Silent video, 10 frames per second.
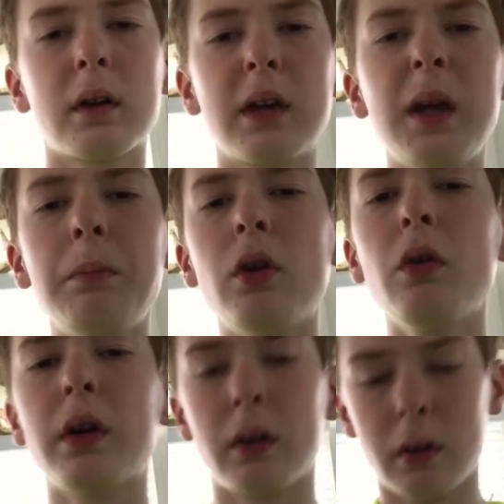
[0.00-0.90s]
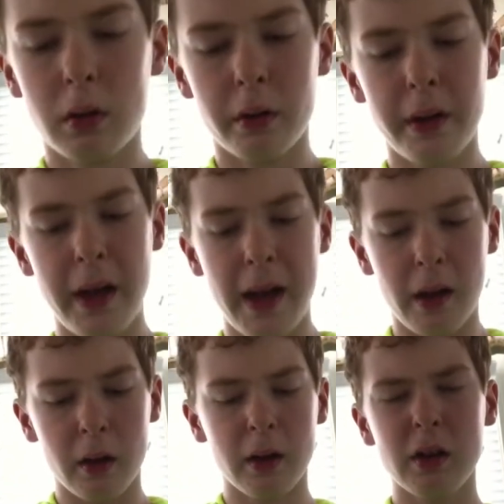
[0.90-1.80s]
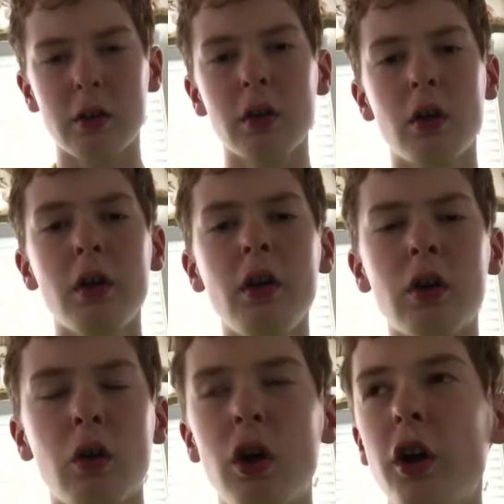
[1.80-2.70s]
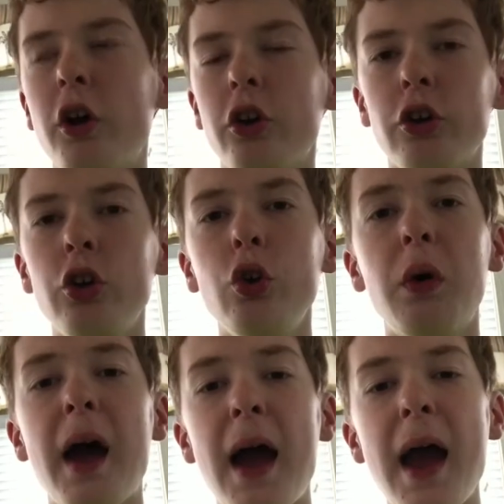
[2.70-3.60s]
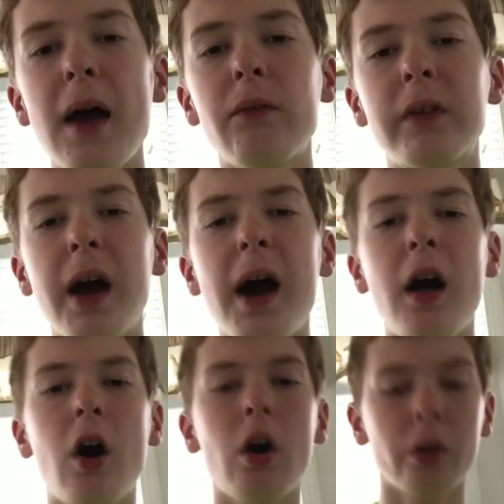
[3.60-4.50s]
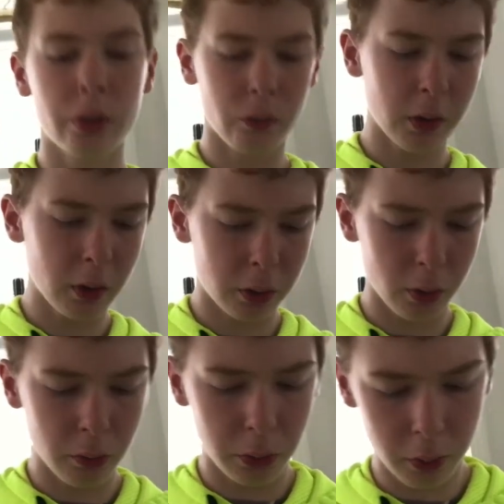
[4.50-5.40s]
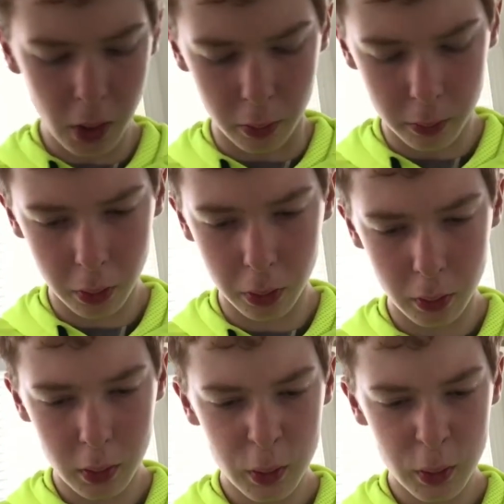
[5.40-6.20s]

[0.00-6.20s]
Keep doing that until you have got all 3 of those notes.